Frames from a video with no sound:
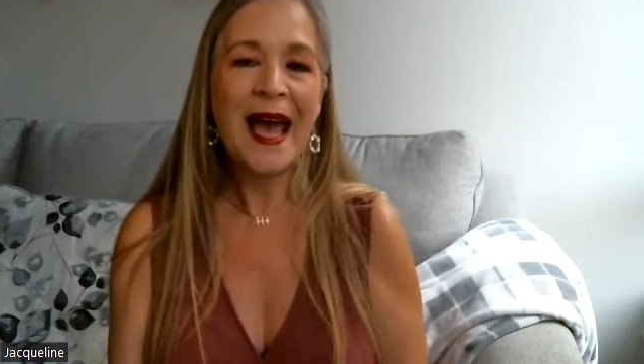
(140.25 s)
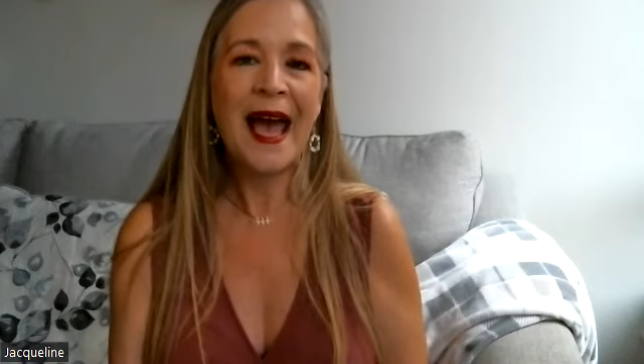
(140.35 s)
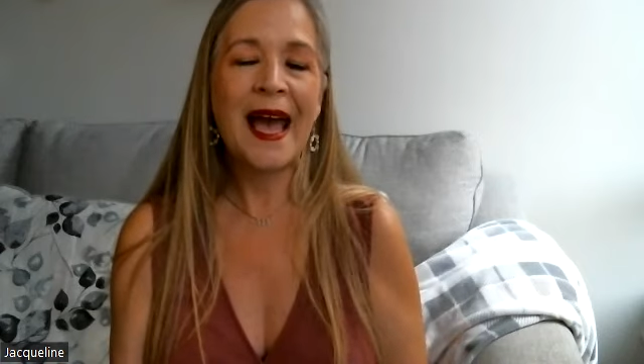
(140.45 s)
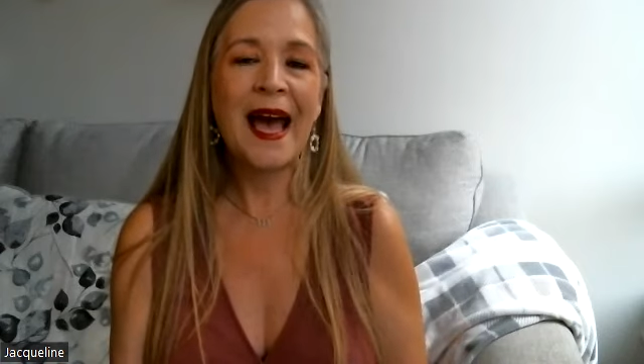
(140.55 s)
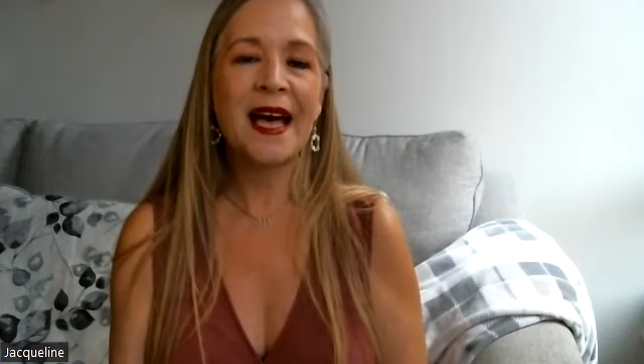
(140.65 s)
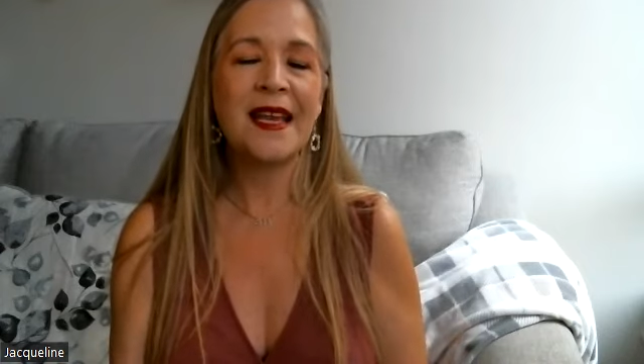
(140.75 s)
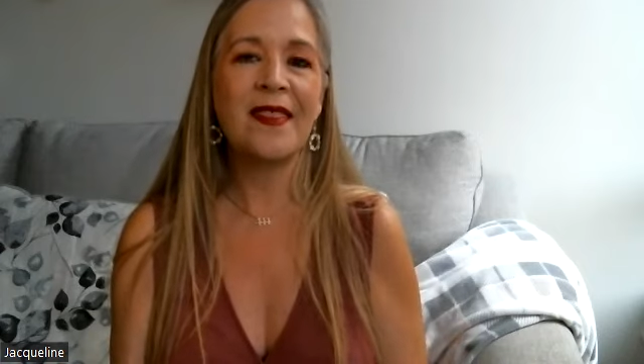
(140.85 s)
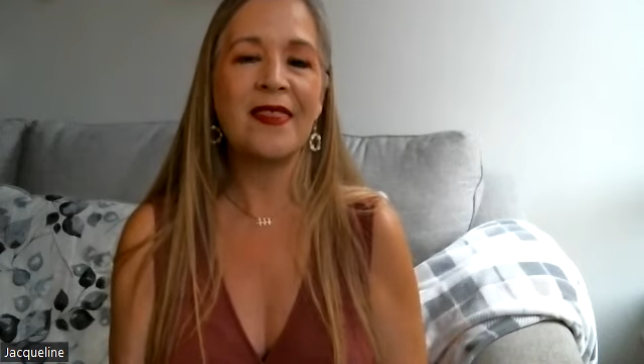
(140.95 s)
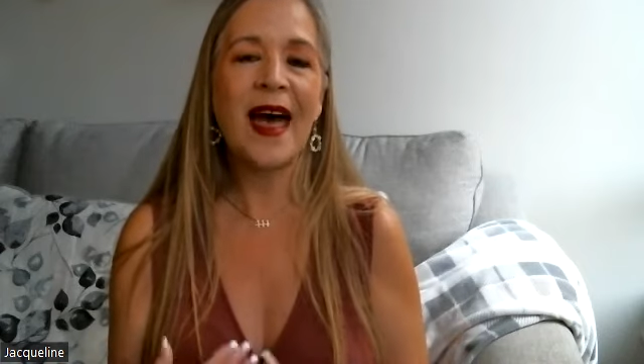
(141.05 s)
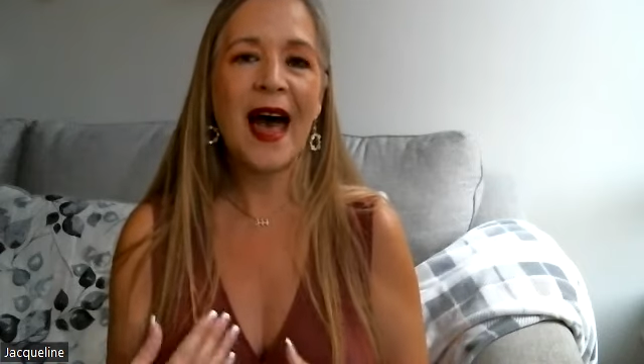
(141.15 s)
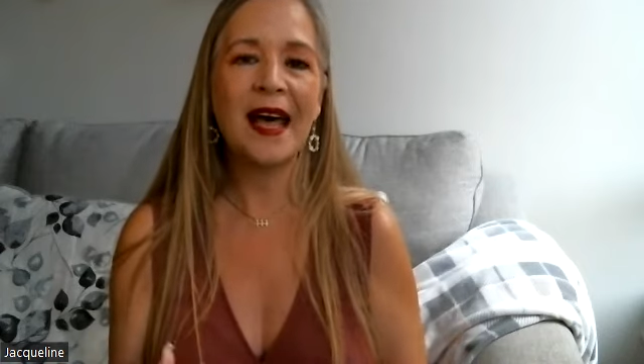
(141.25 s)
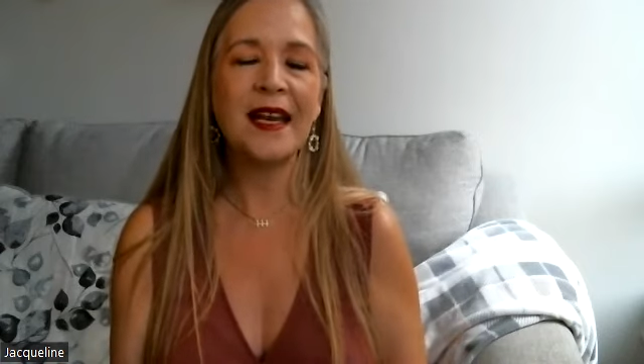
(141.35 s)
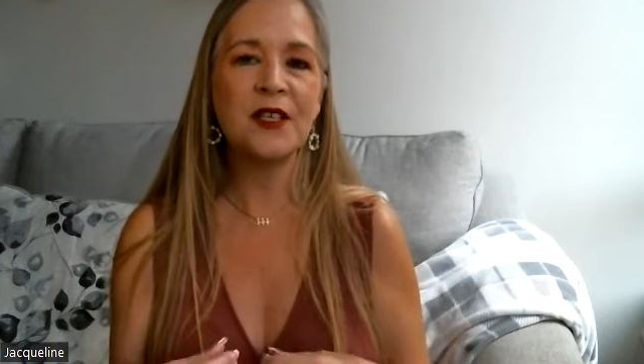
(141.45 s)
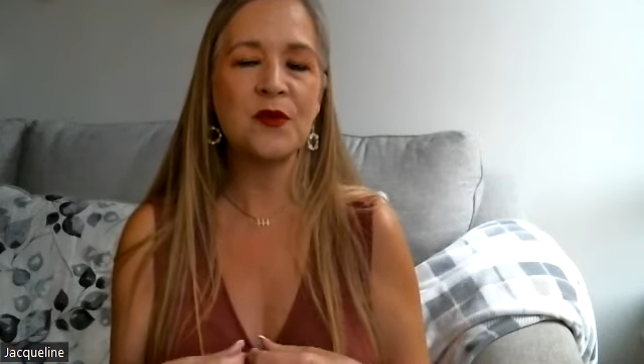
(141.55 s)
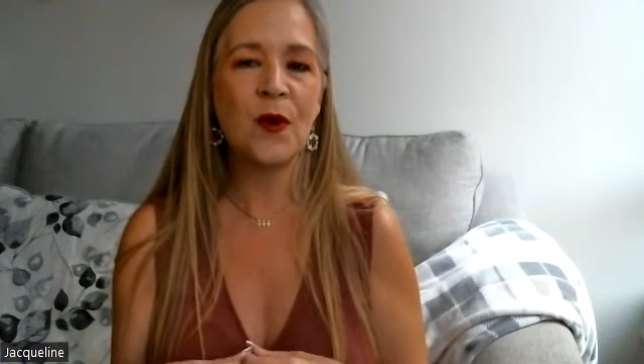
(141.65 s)
And that
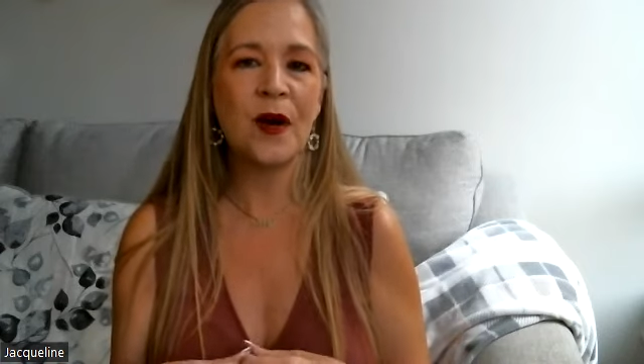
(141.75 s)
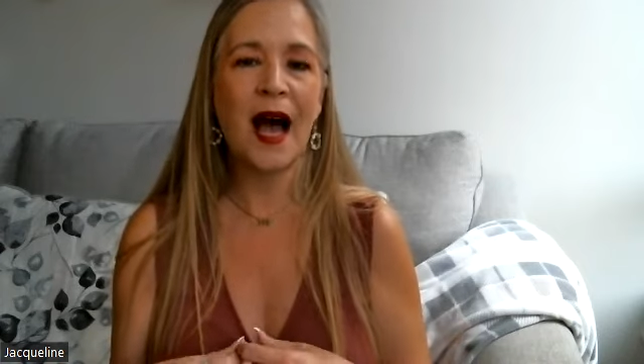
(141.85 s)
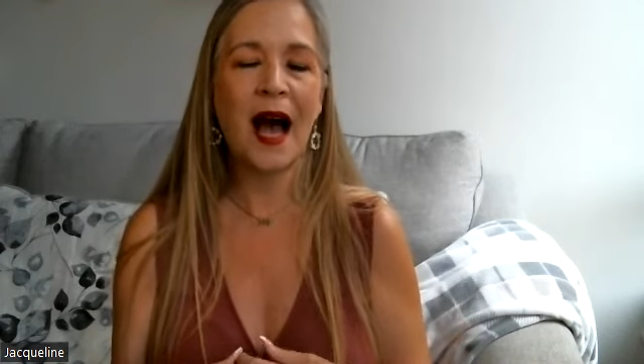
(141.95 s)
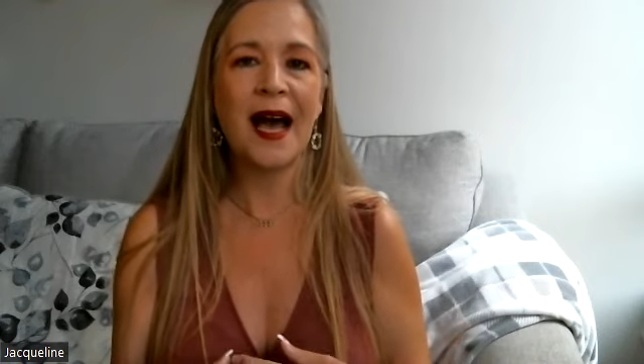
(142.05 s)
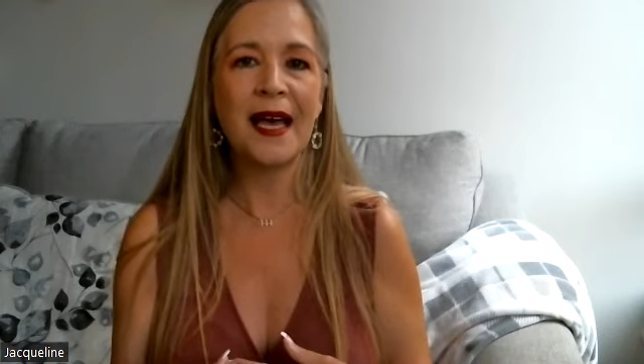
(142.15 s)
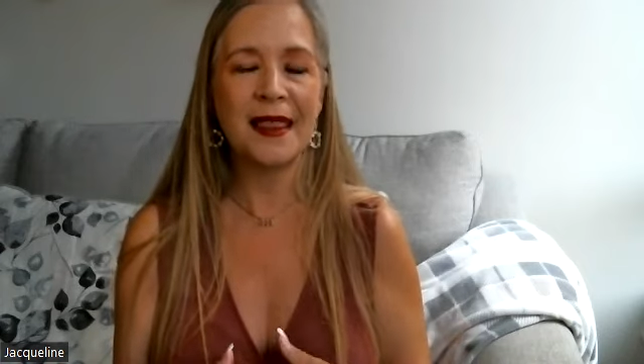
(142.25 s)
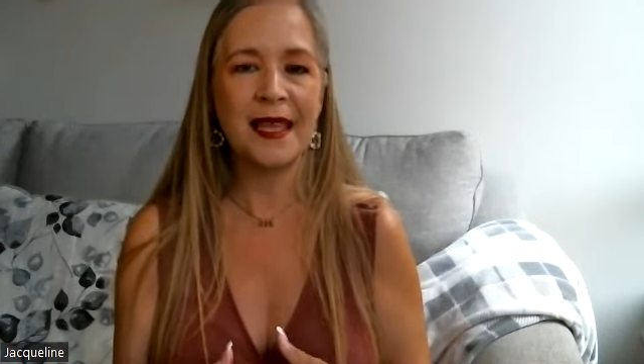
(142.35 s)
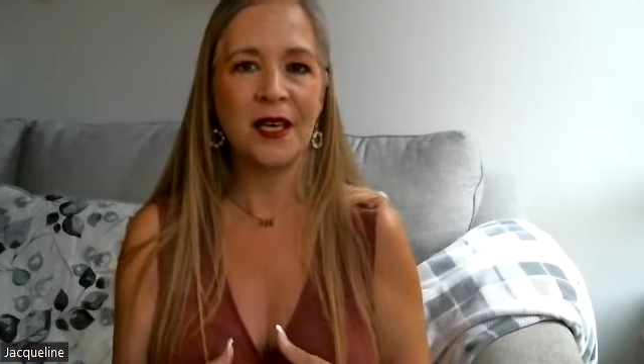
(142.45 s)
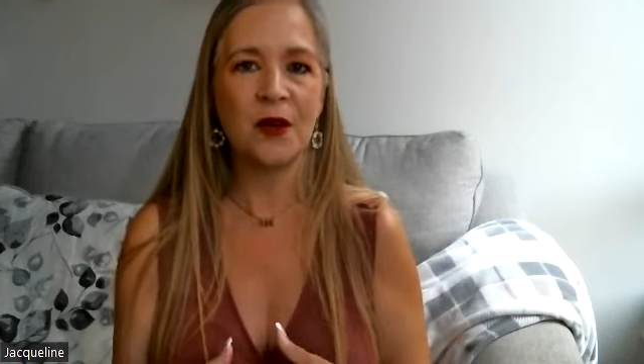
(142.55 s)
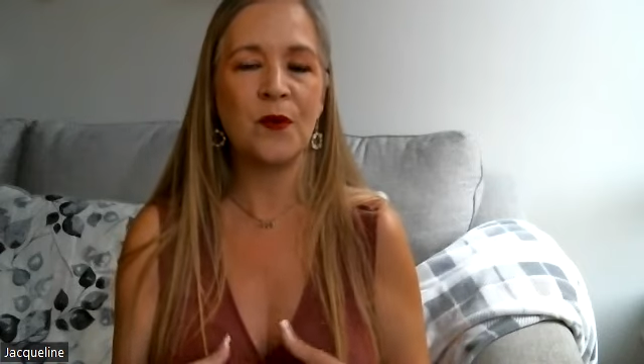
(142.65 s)
is what I think